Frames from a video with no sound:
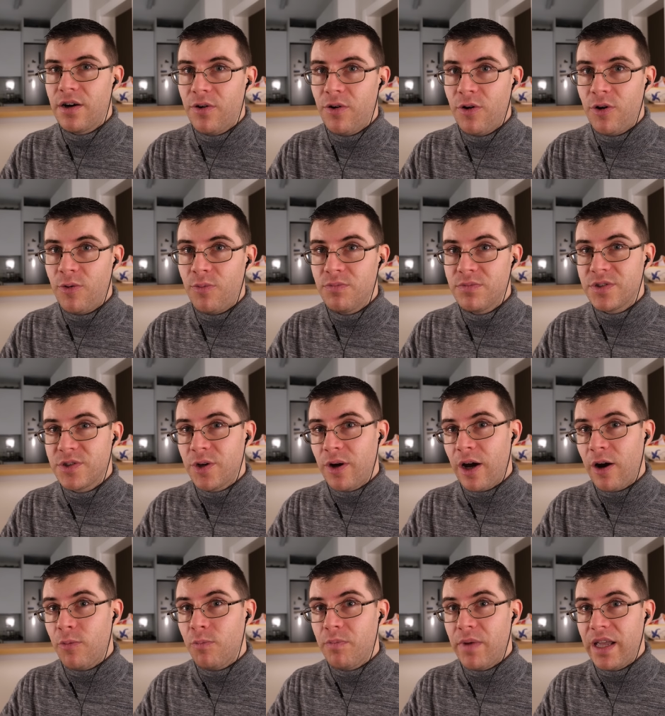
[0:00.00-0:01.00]
home to
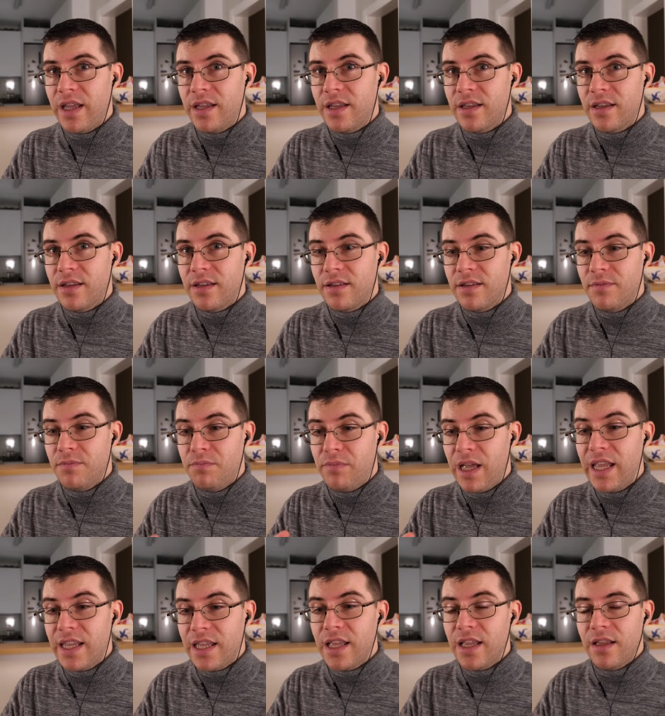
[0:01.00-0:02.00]
help make
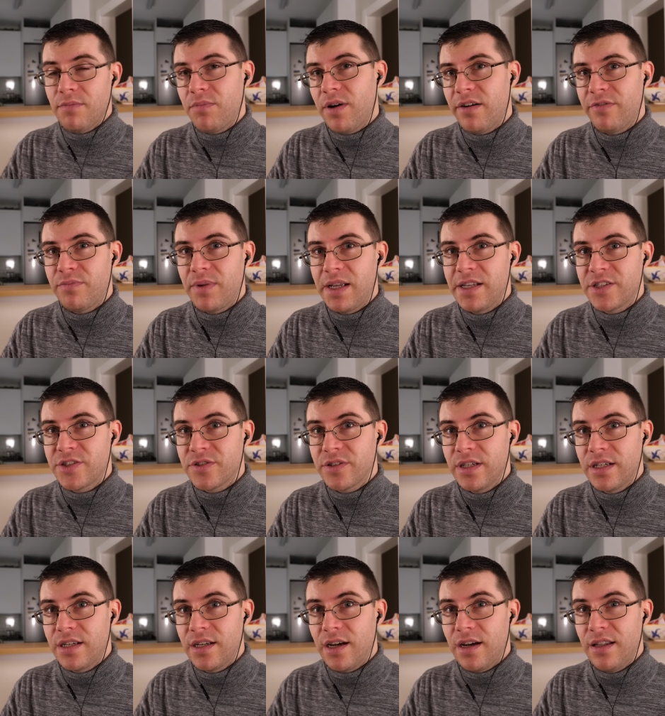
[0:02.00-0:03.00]
making puff
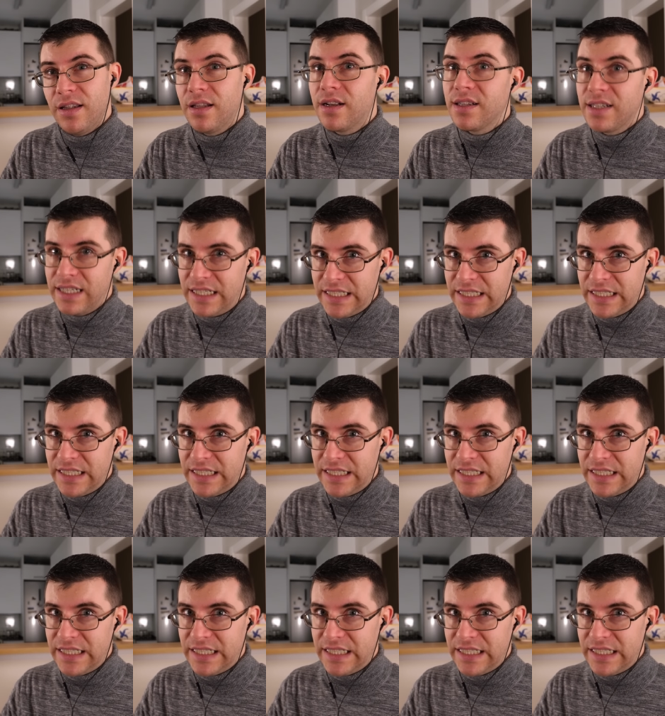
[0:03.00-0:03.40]
pastry a little